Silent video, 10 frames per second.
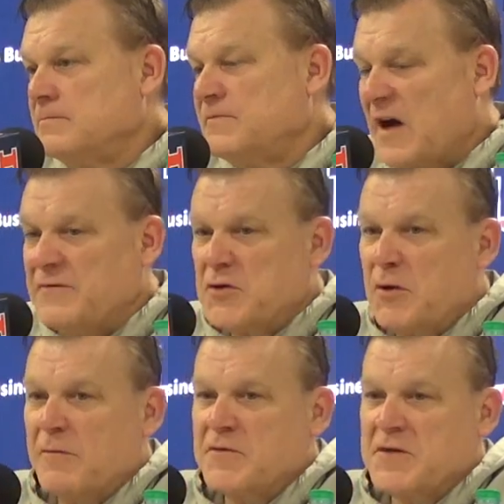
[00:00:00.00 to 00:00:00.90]
5
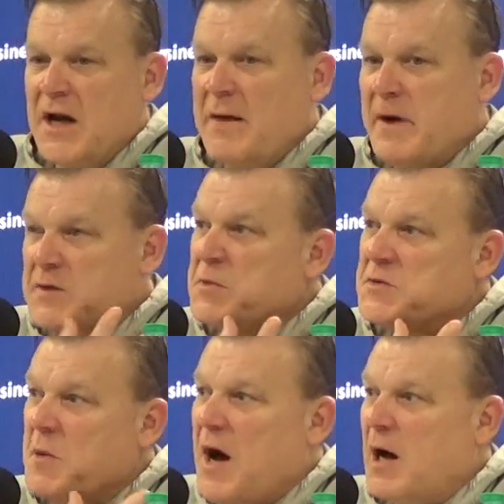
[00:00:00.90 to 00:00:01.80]
turnovers tonight makes me
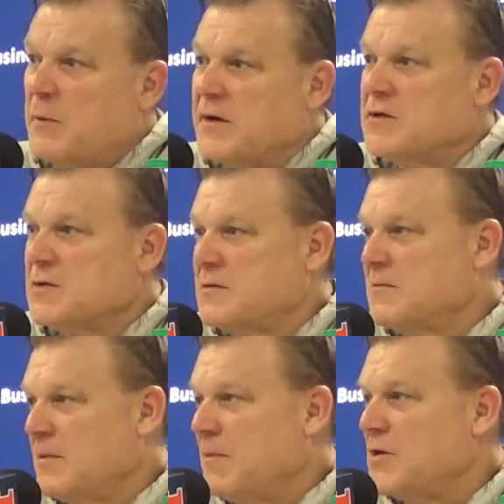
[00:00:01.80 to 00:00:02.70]
smile because it
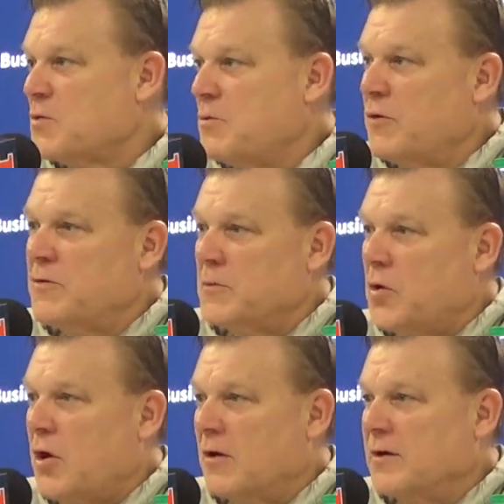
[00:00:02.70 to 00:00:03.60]
means we're moving the
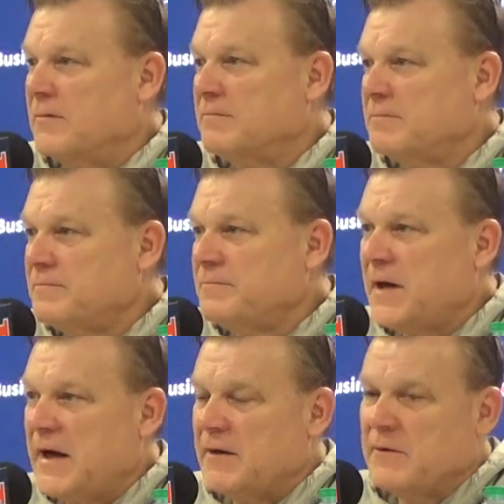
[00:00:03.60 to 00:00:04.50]
ball.
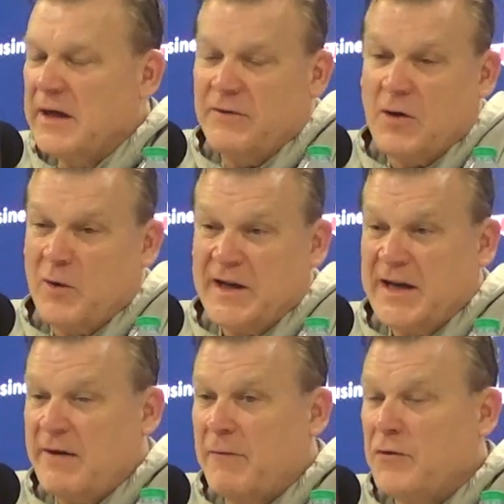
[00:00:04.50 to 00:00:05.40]
And even though we
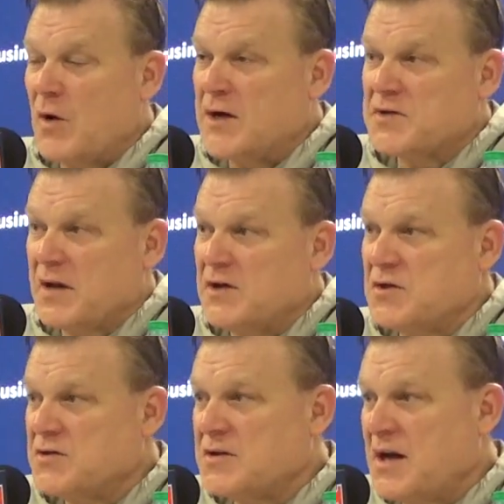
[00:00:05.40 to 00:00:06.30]
did have a few
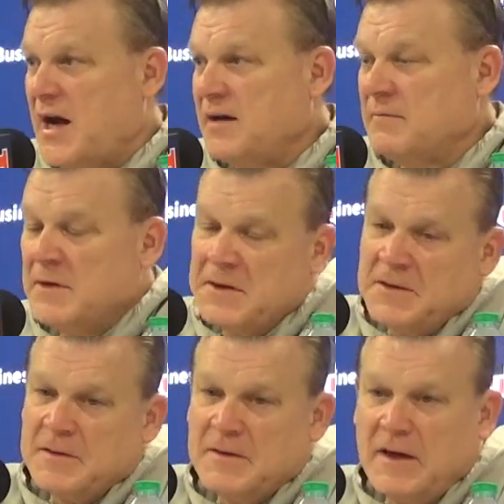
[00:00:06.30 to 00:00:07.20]
isolations tonight,
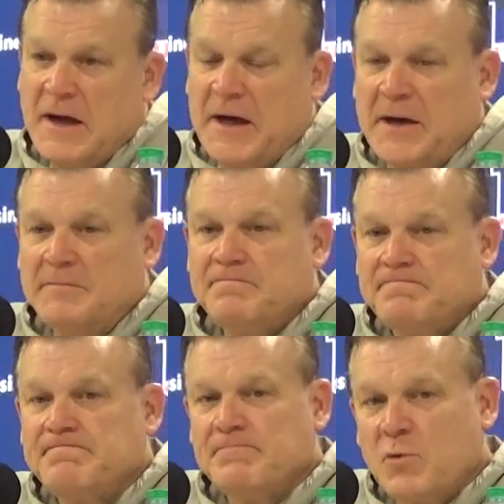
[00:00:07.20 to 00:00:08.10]

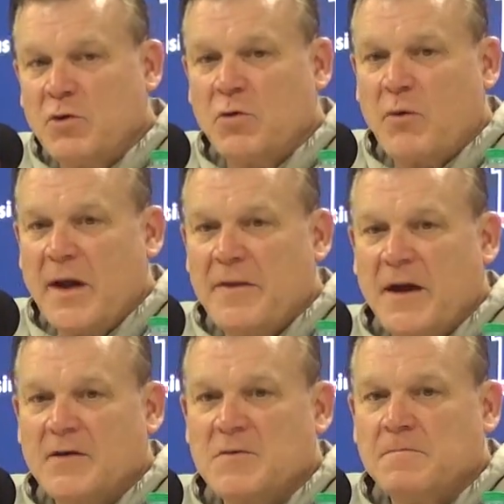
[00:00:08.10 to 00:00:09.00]
we're doing the right
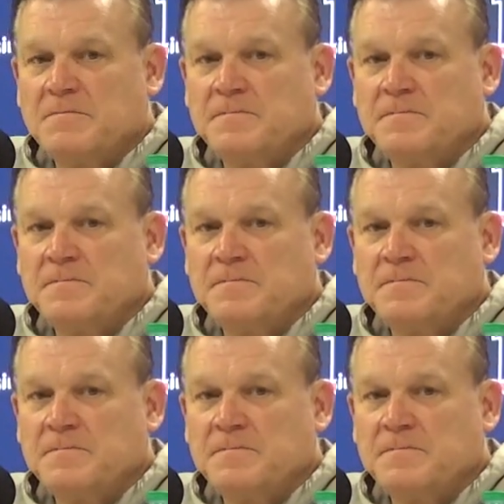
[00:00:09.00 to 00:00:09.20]
things.